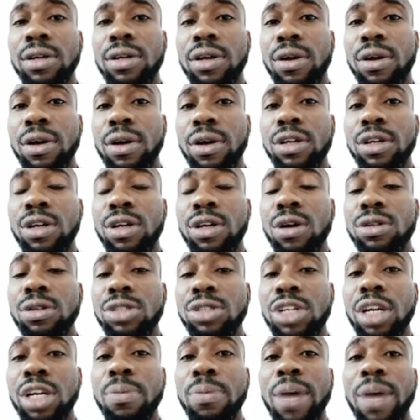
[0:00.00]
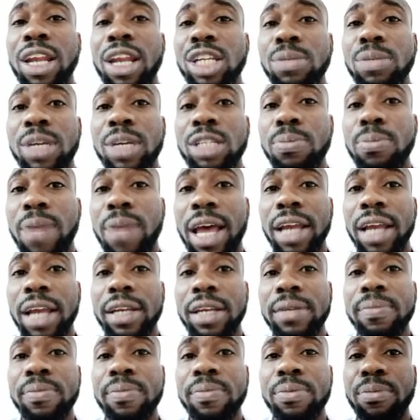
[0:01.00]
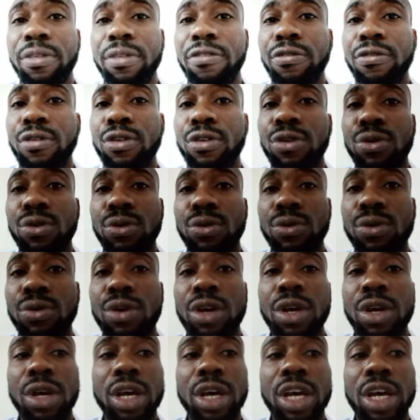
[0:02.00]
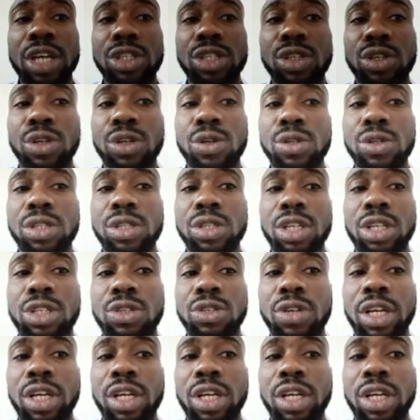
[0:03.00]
your trade management plan before you execute the trade.